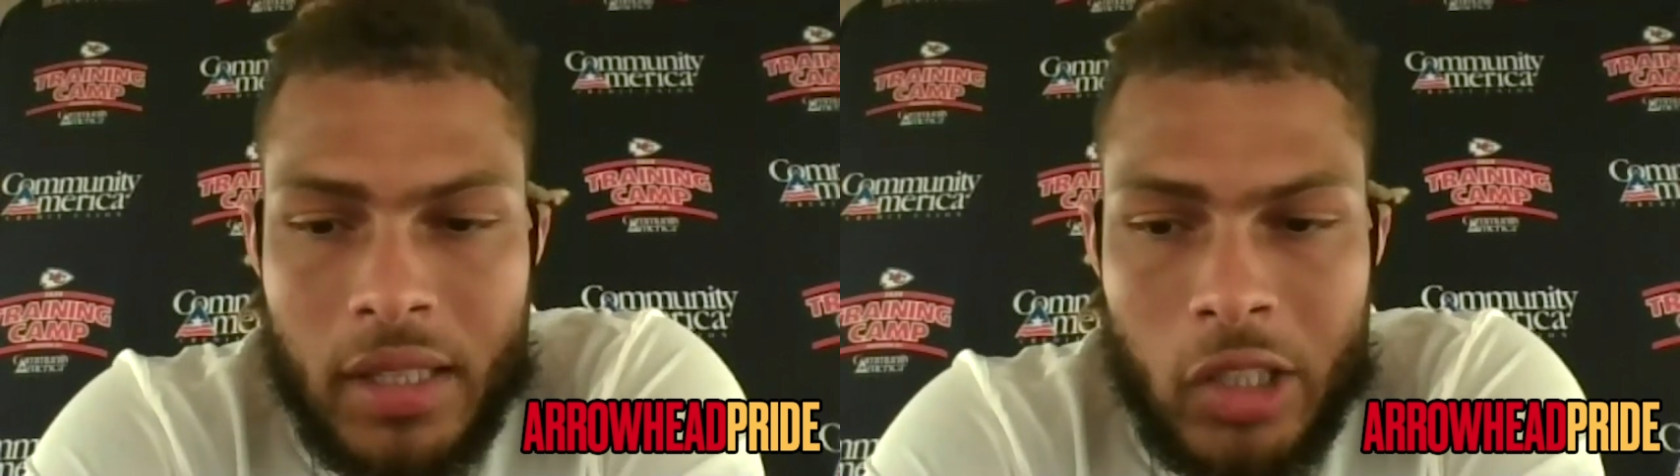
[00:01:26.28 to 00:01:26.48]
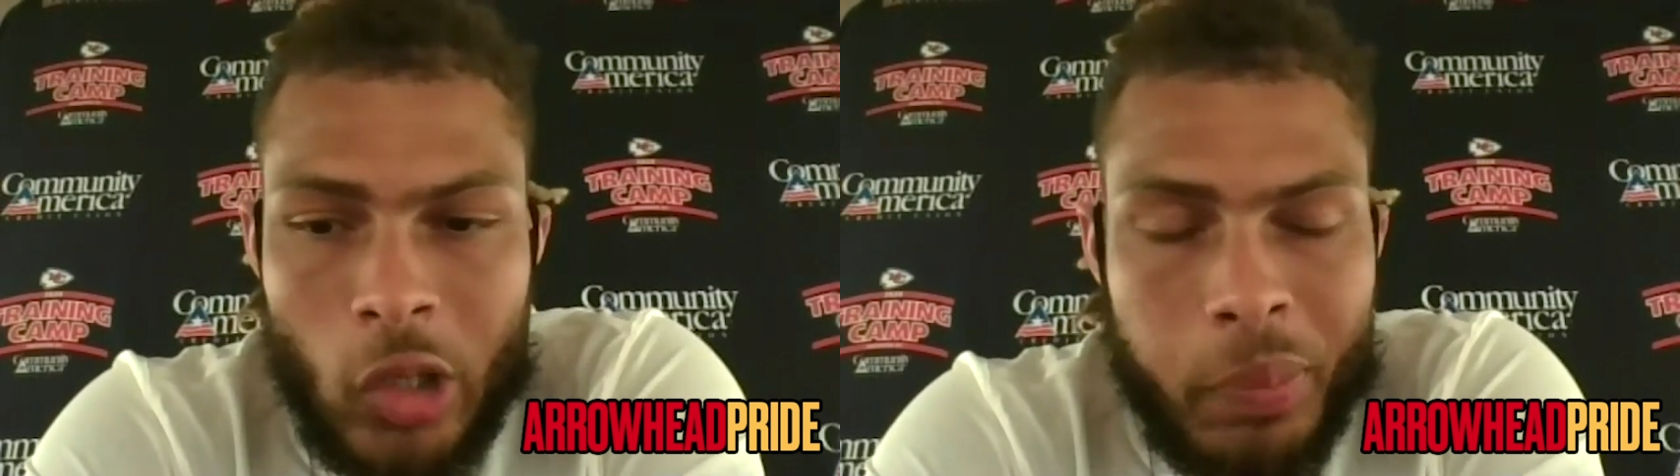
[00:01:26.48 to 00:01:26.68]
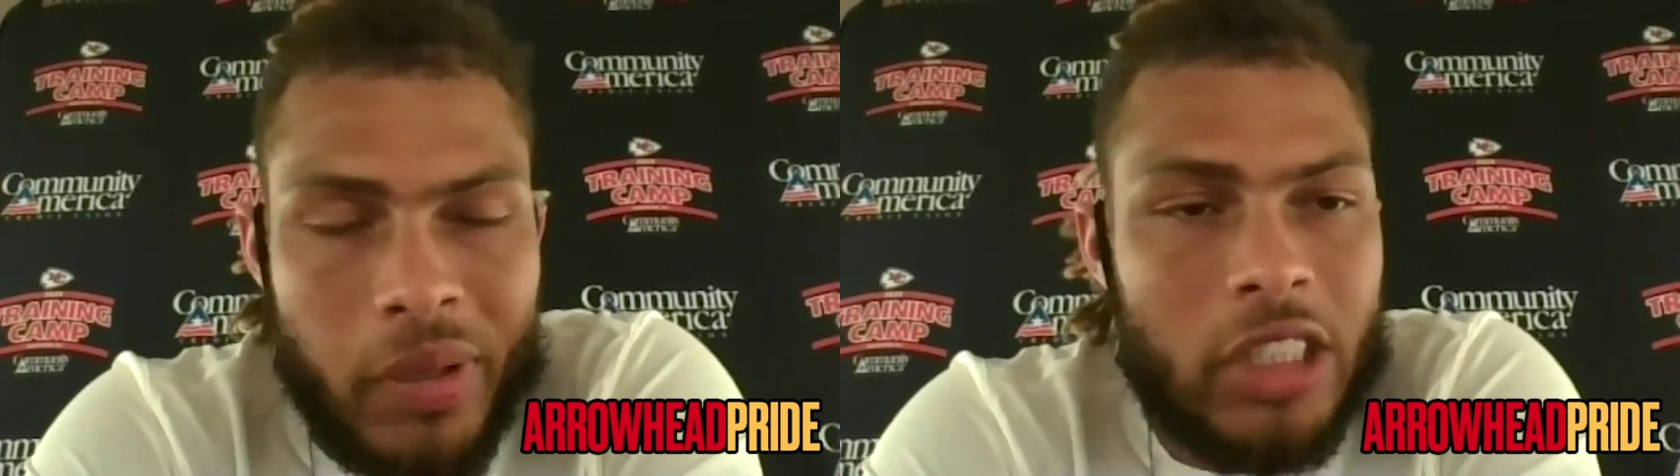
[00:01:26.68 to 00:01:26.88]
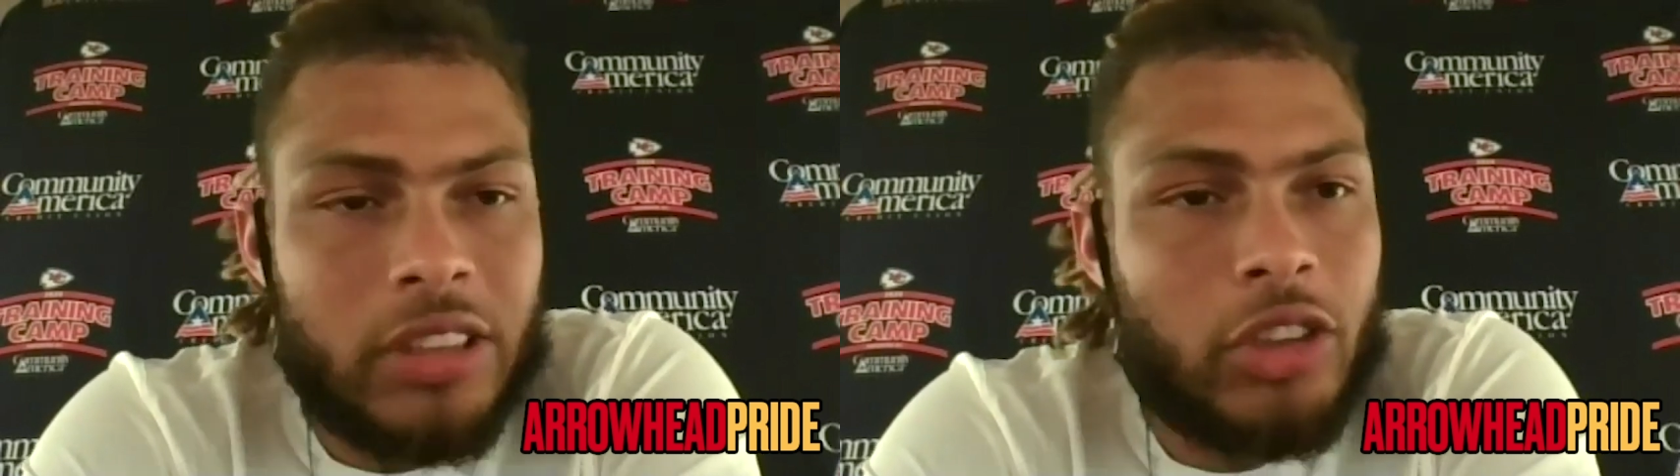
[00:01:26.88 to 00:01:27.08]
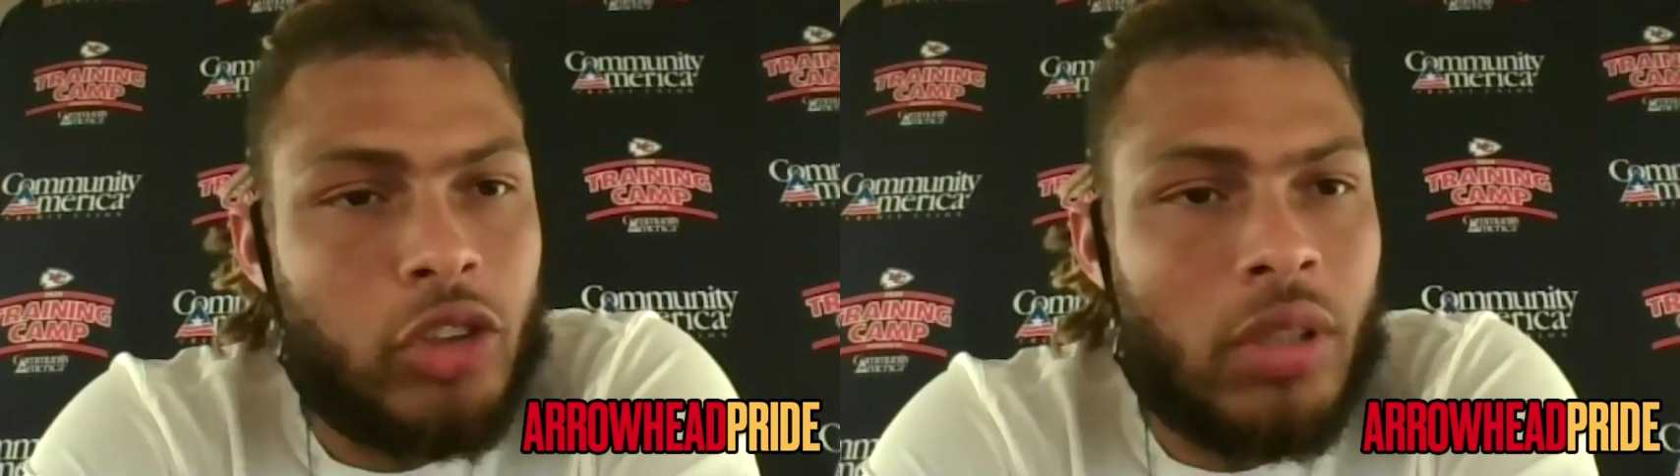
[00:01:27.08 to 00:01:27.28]
you know, players
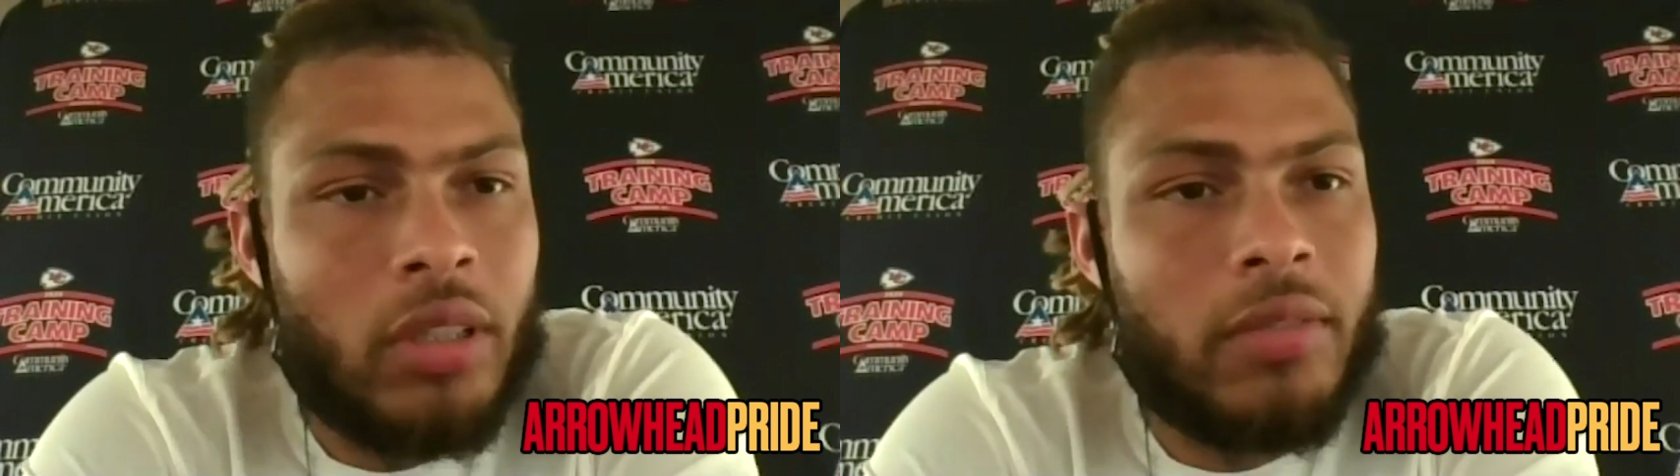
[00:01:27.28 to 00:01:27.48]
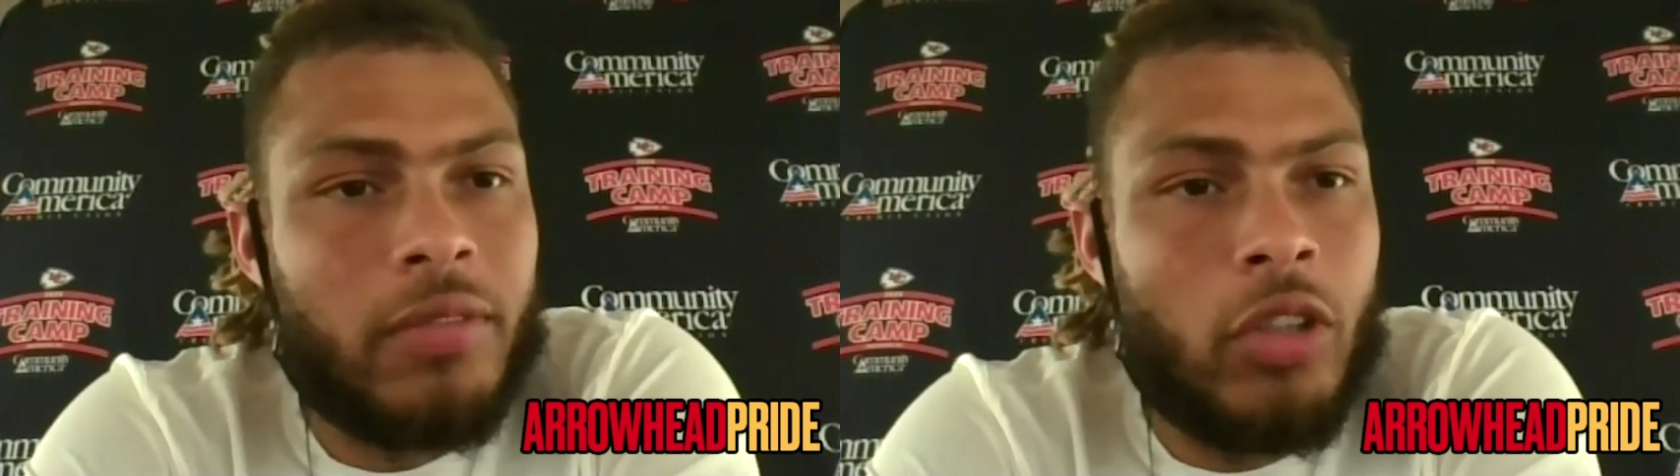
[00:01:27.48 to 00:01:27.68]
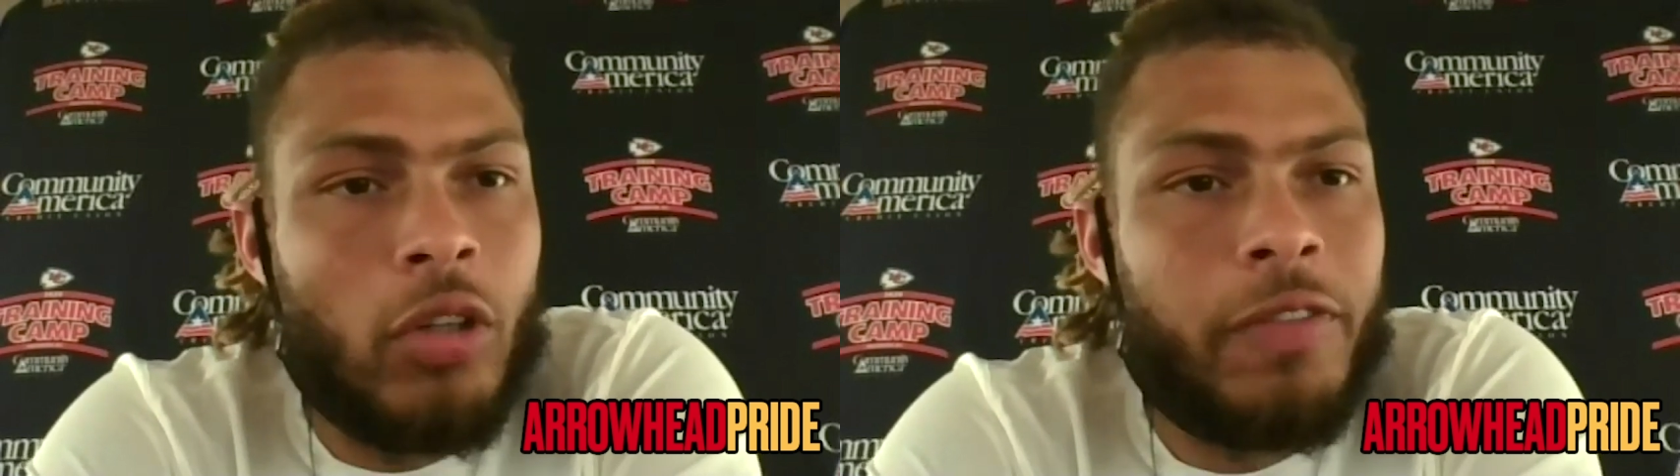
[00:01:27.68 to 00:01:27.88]
that you can, you know,